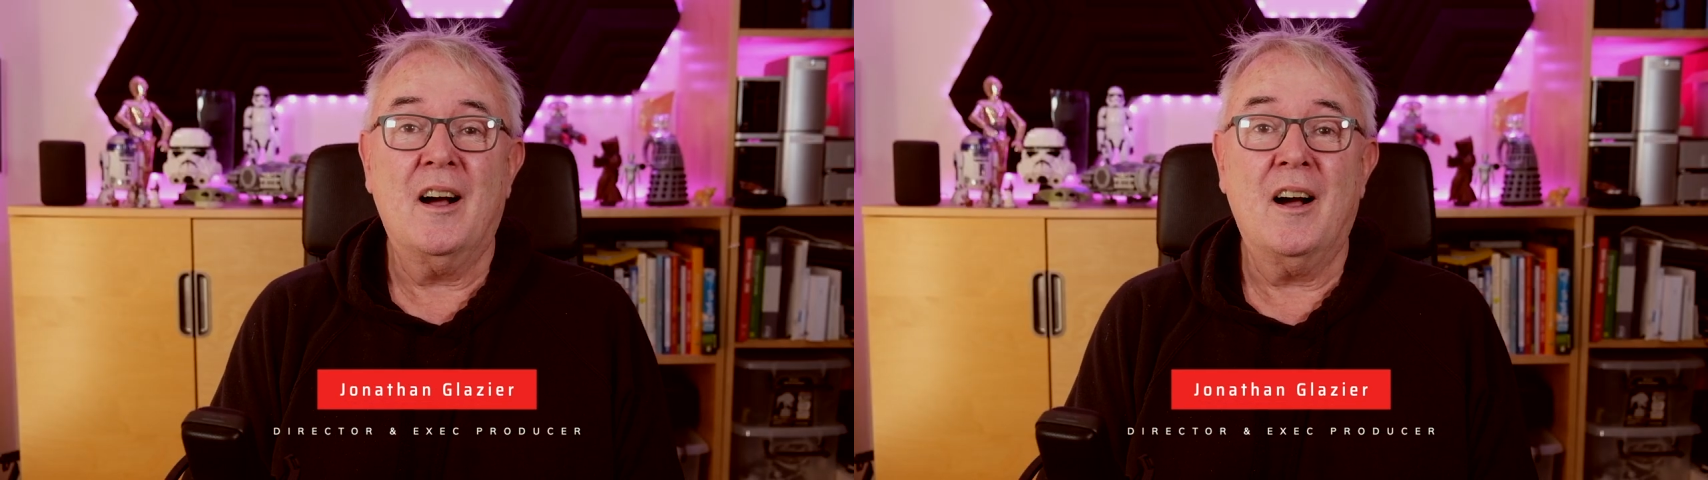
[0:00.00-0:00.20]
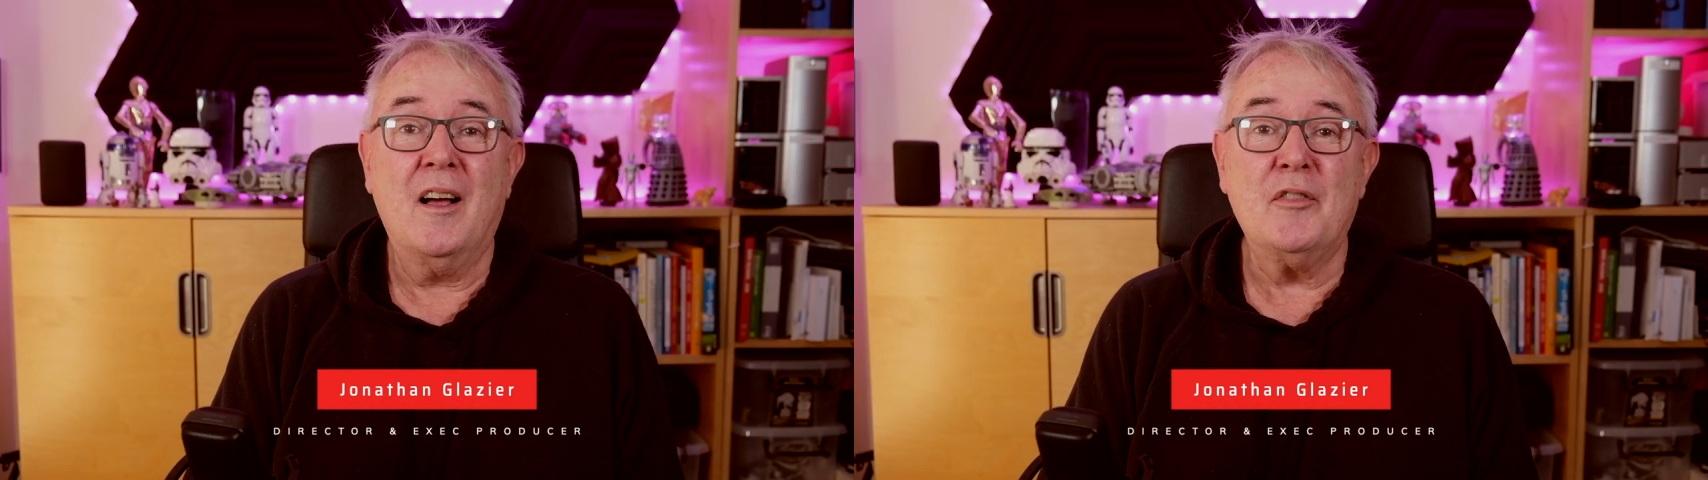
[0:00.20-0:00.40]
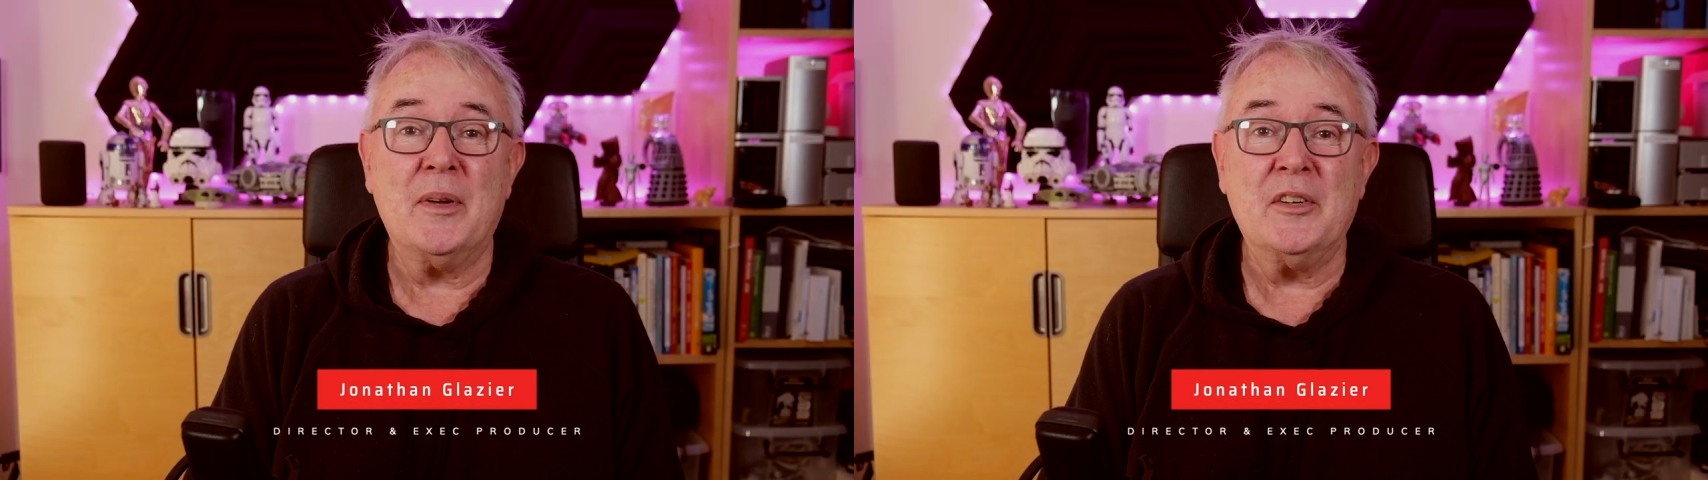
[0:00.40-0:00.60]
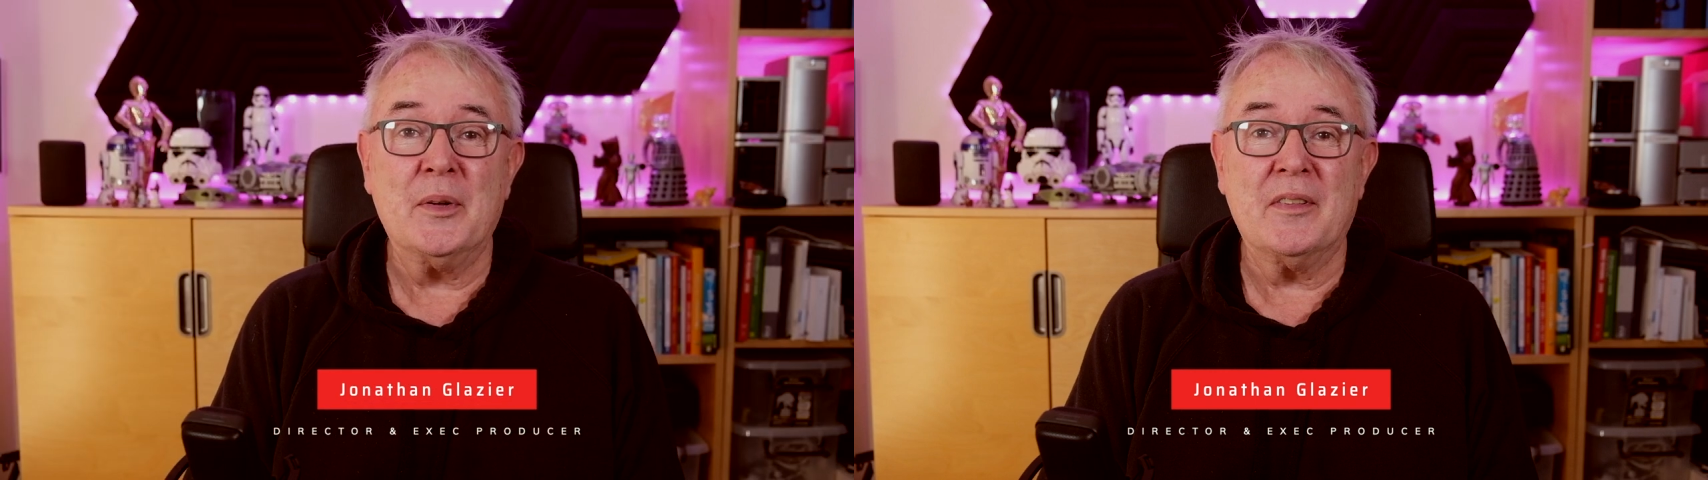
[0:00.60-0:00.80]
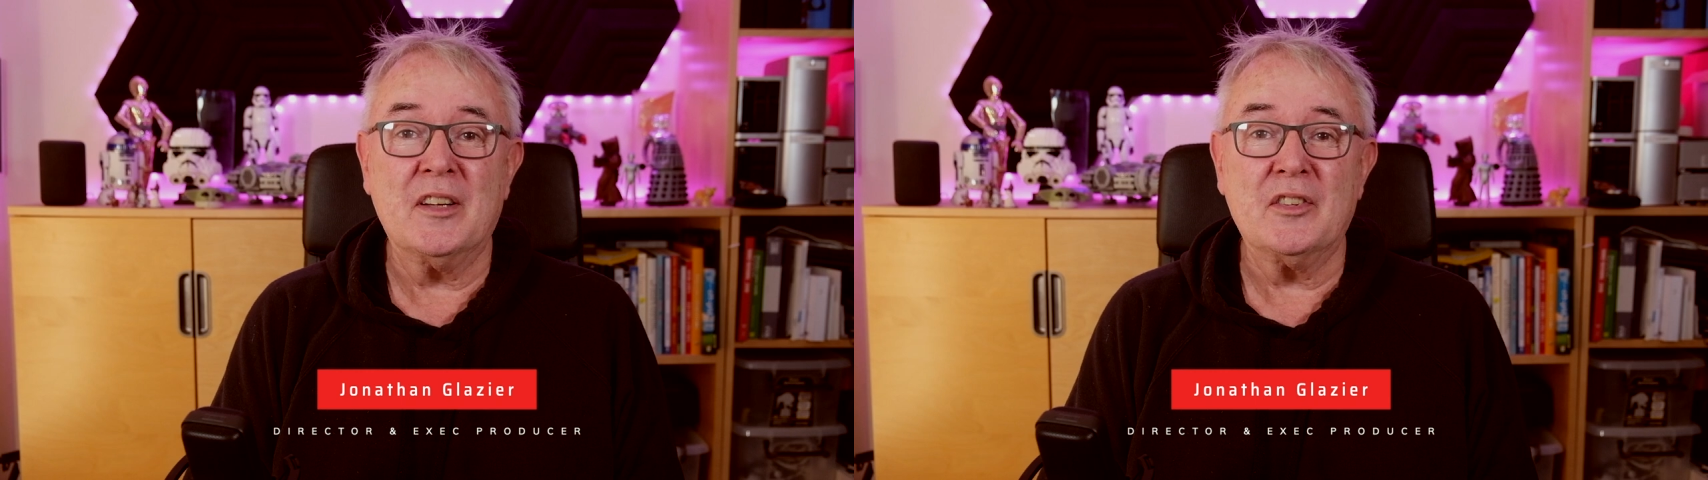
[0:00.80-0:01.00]
I've been
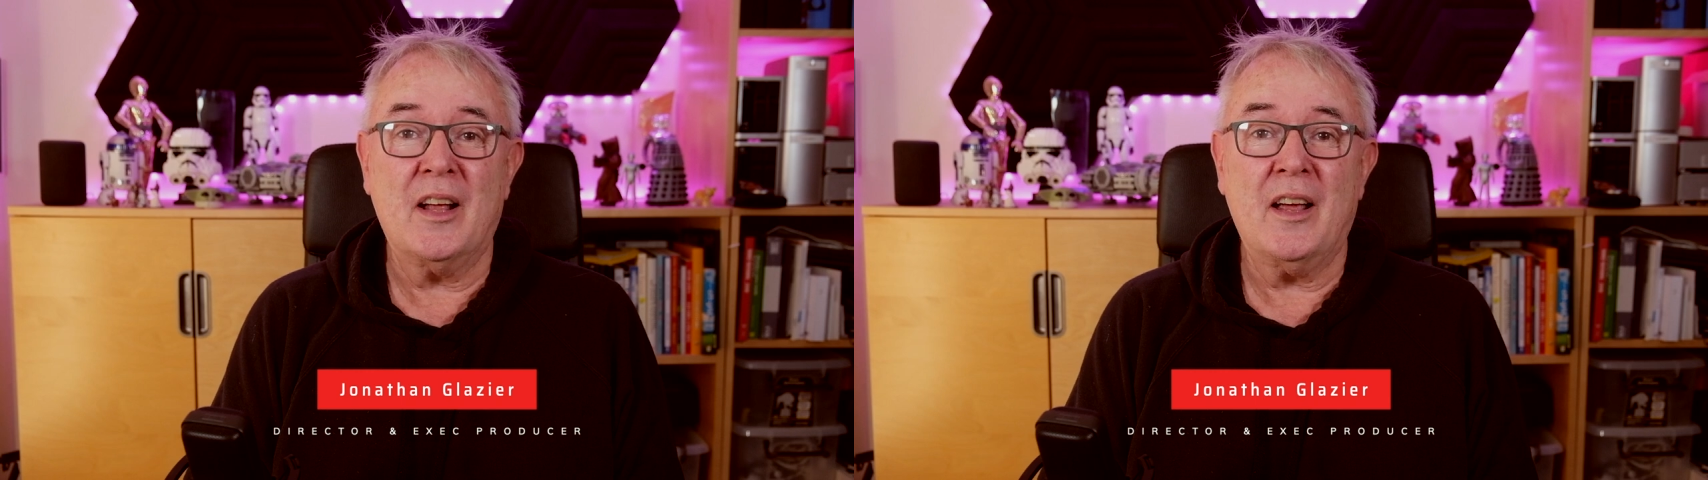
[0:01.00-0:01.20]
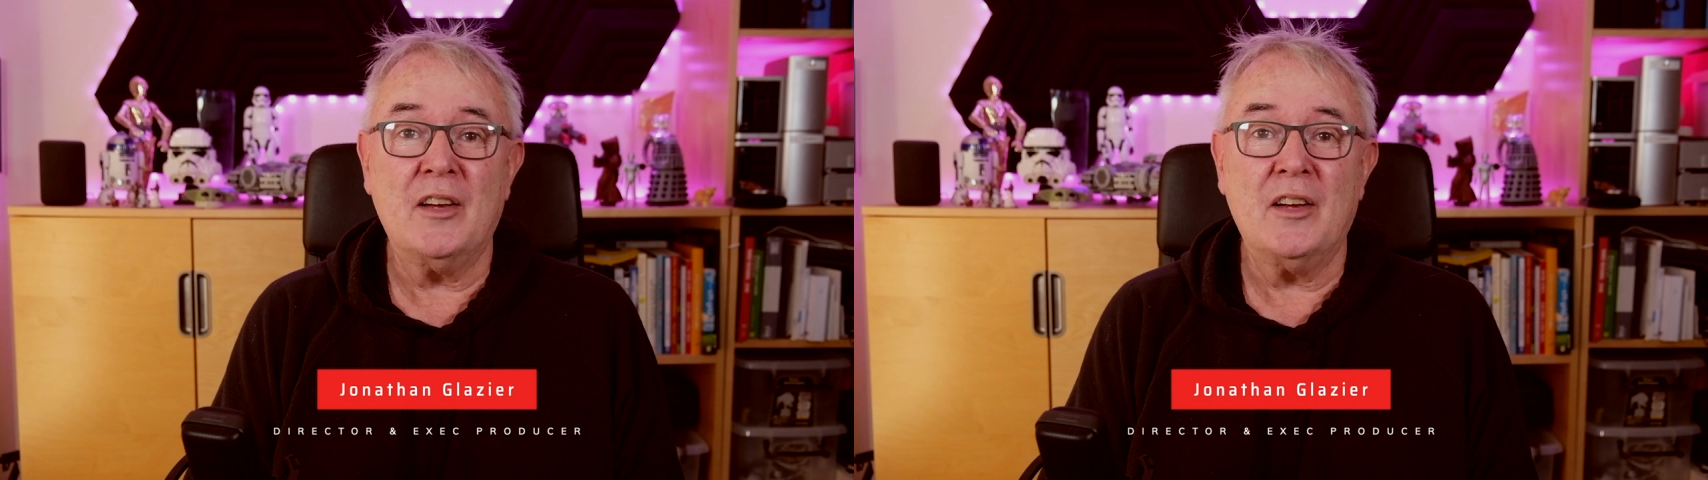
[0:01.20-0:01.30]
doing things like